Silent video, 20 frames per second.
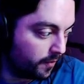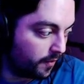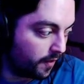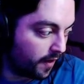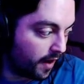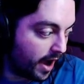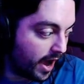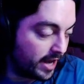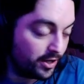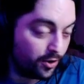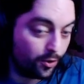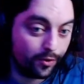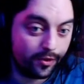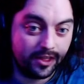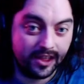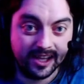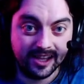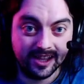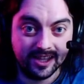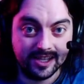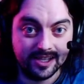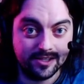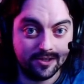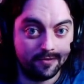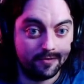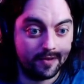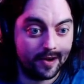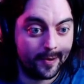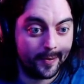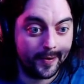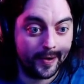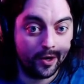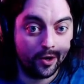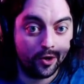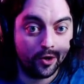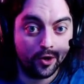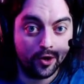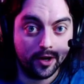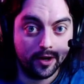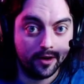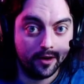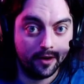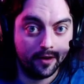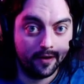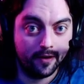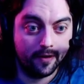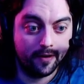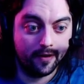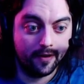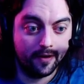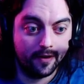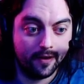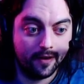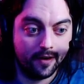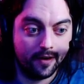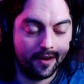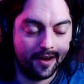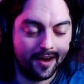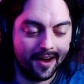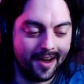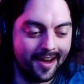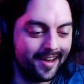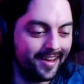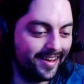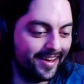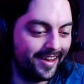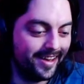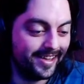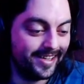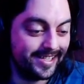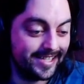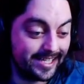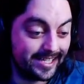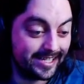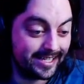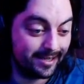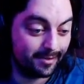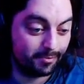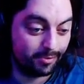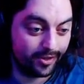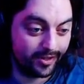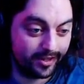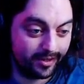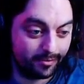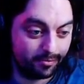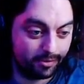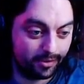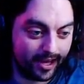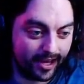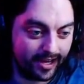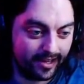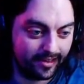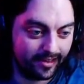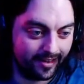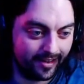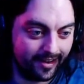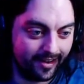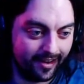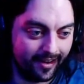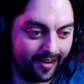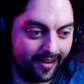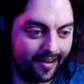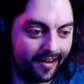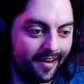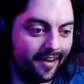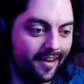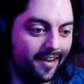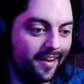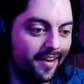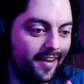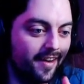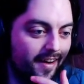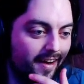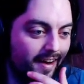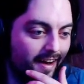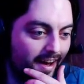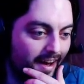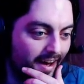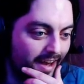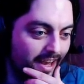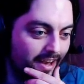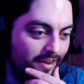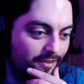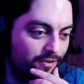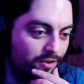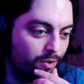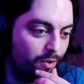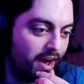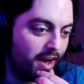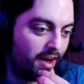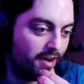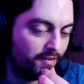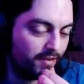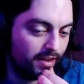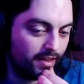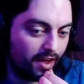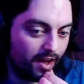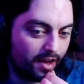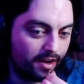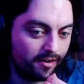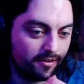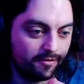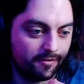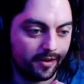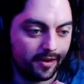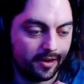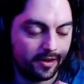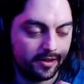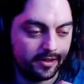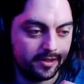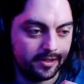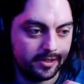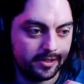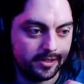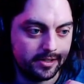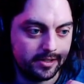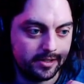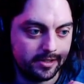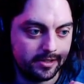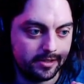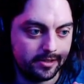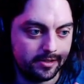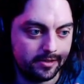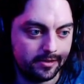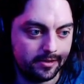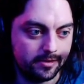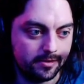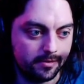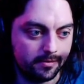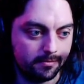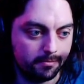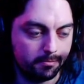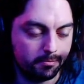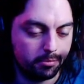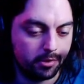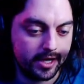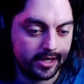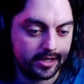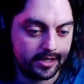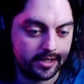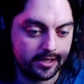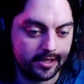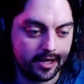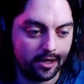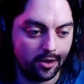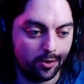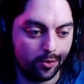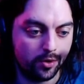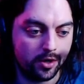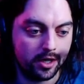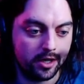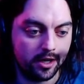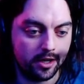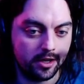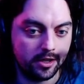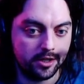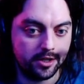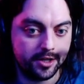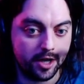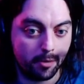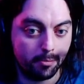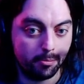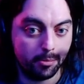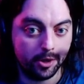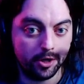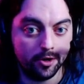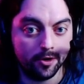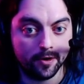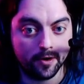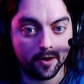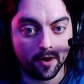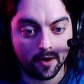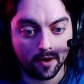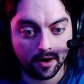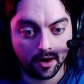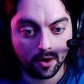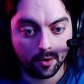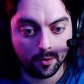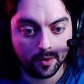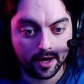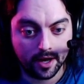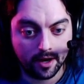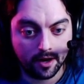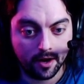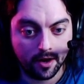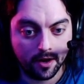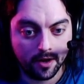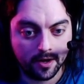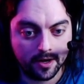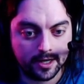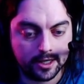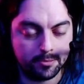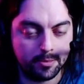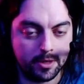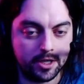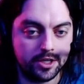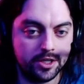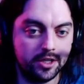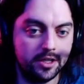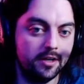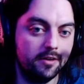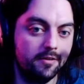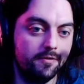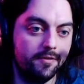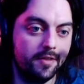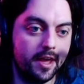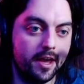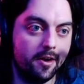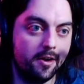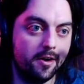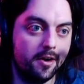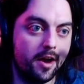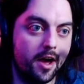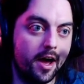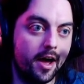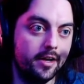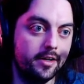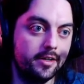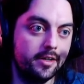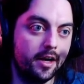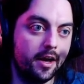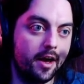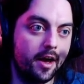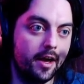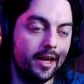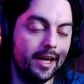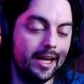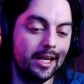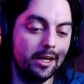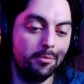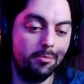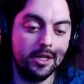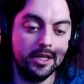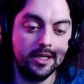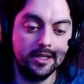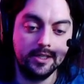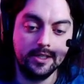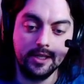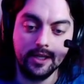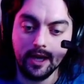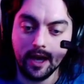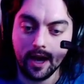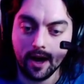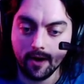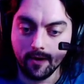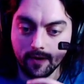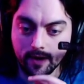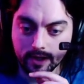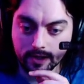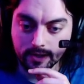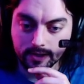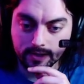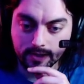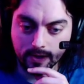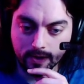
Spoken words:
I don't think these are very good. Just to put it plainly, if you have a lot of places that you can dump your cargo in, especially if they are not NPC areas,